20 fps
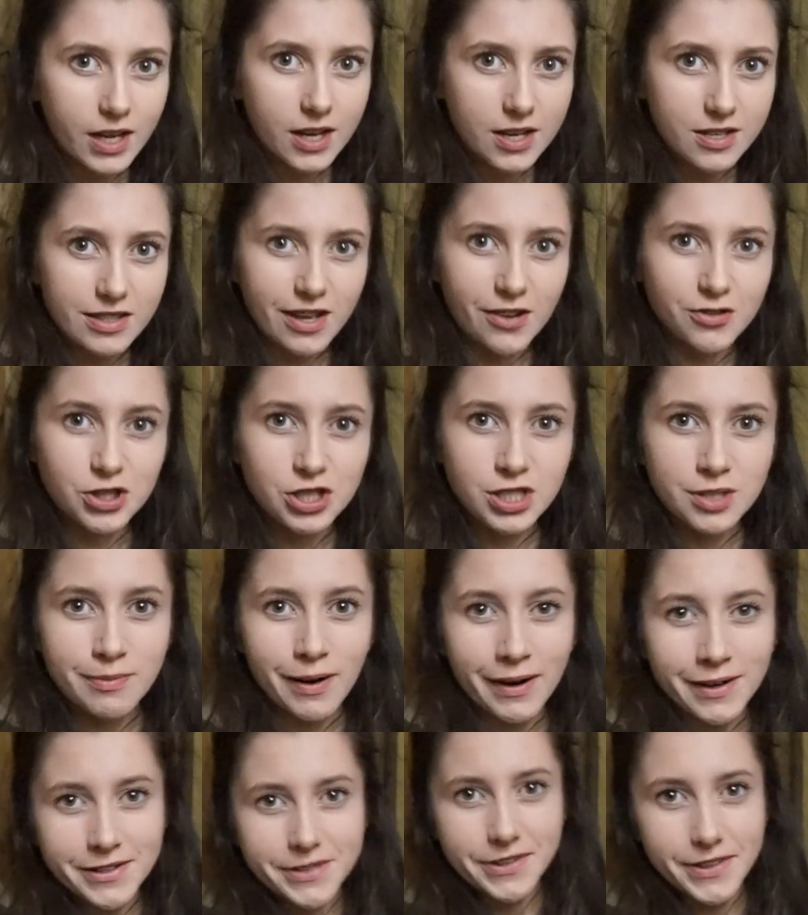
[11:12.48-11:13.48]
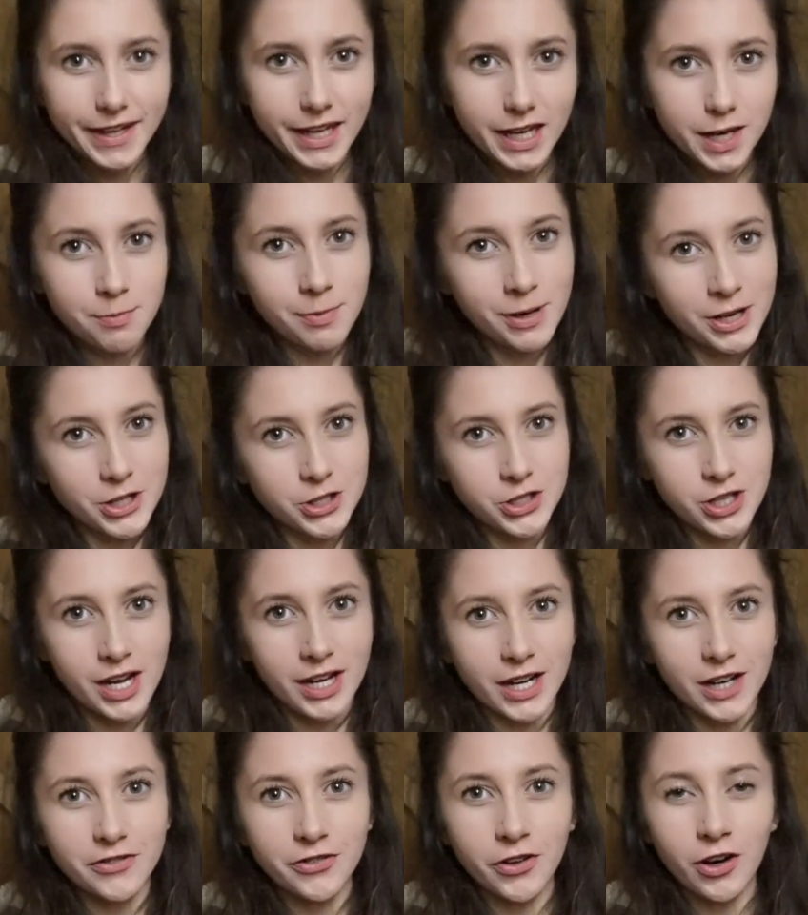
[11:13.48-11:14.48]
So I've just come out into the guinea pig
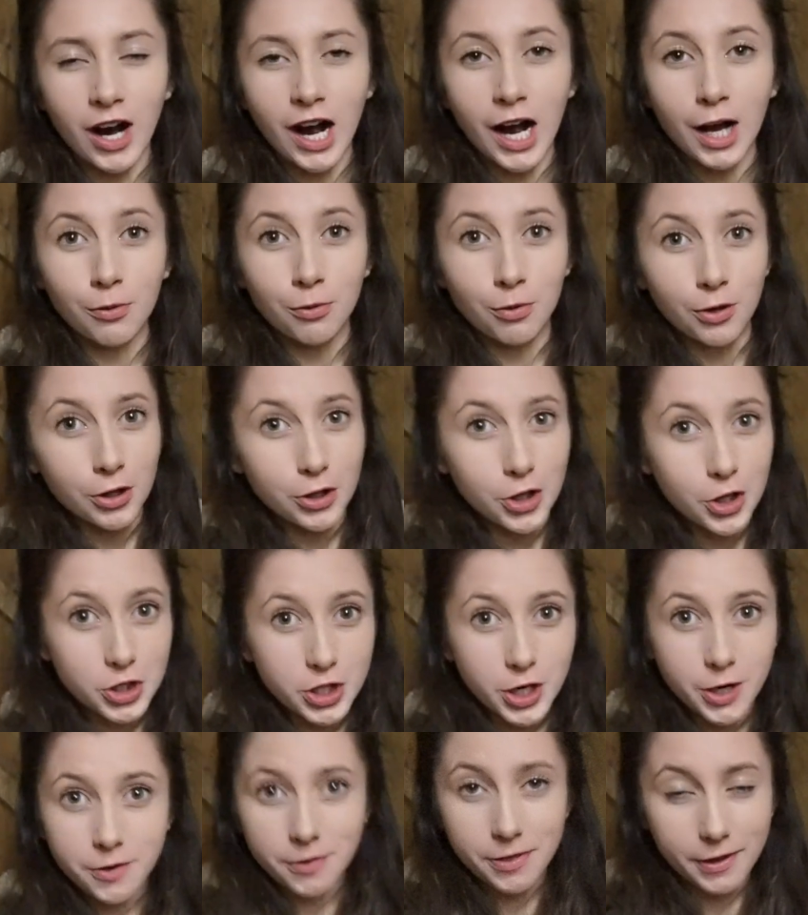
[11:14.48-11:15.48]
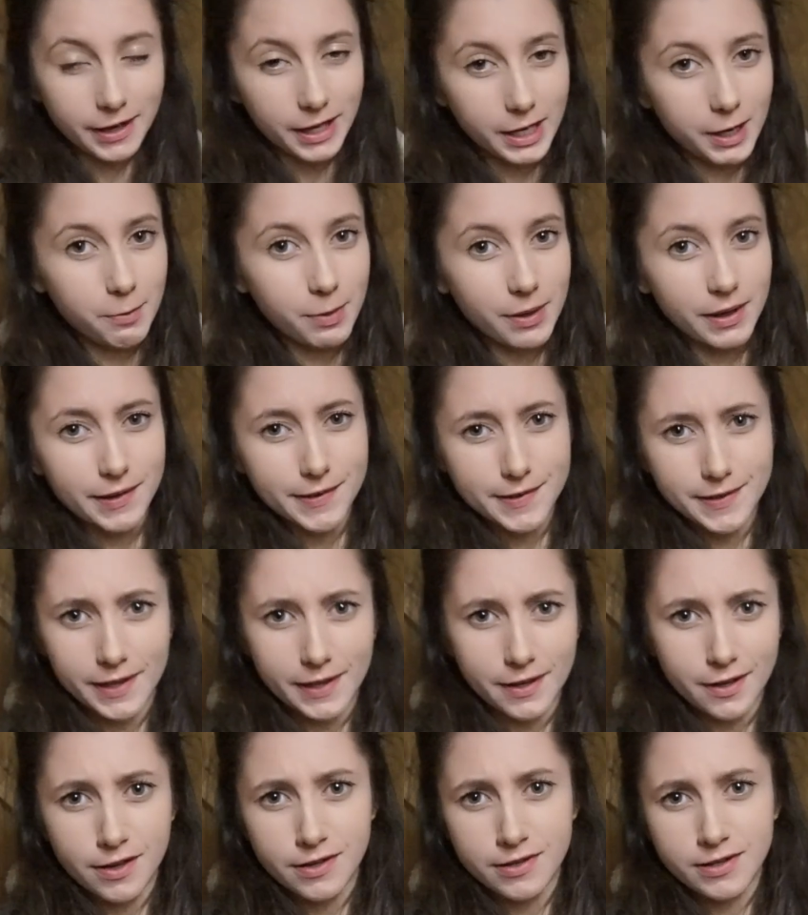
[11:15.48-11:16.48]
shed. I thought I would show you the guinea pigs,
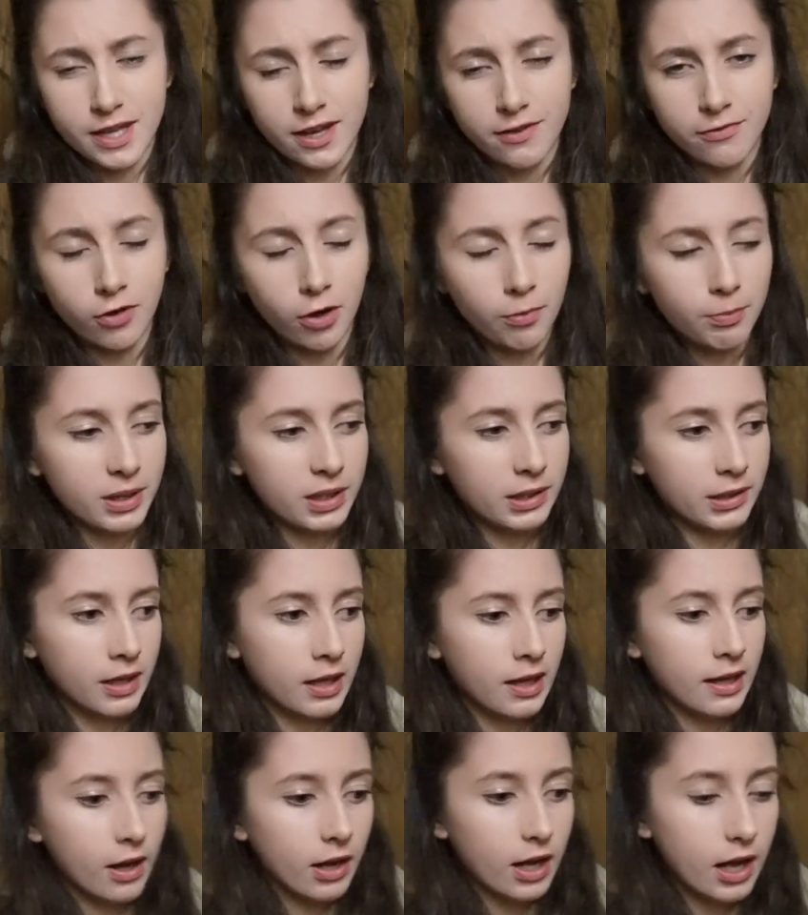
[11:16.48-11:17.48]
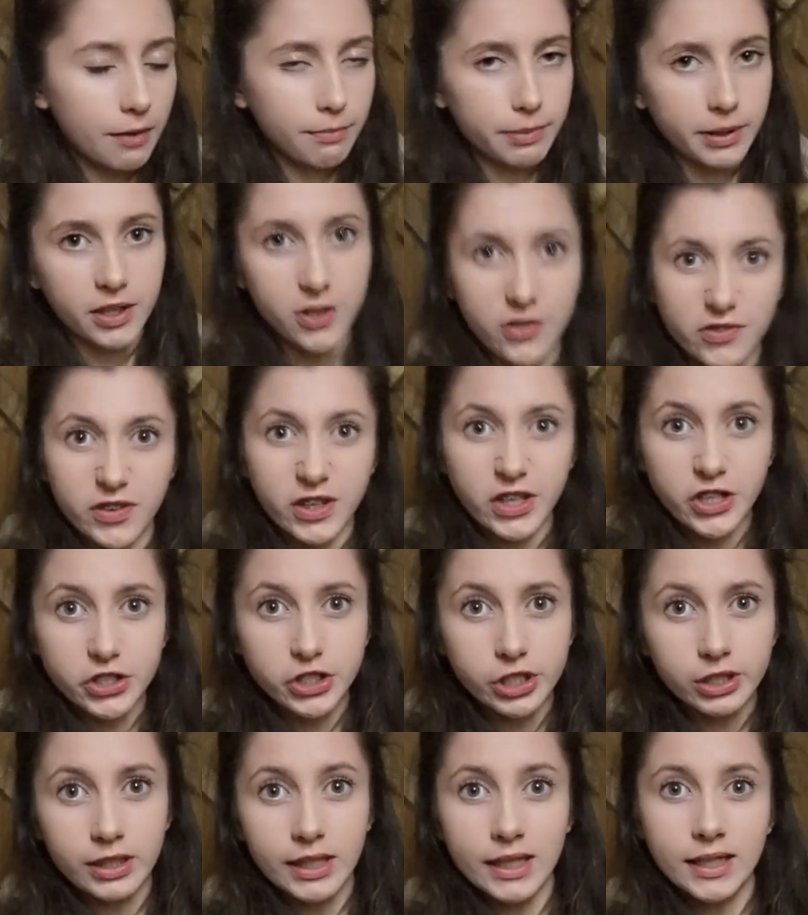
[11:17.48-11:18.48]
seeing as they've not been a big
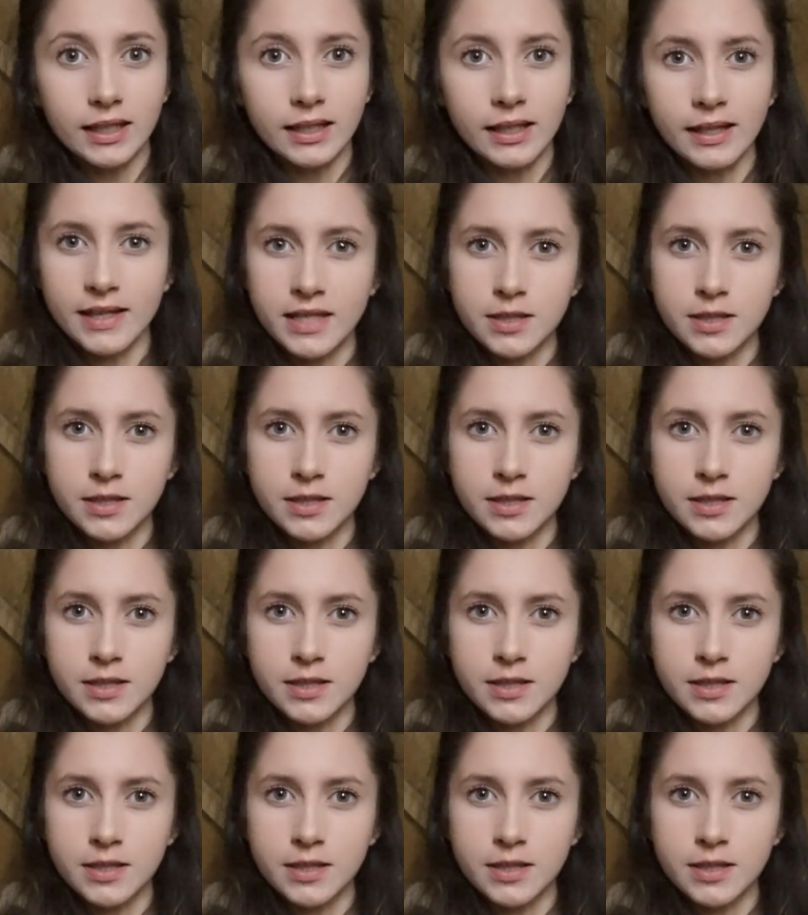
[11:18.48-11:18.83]
feature lately.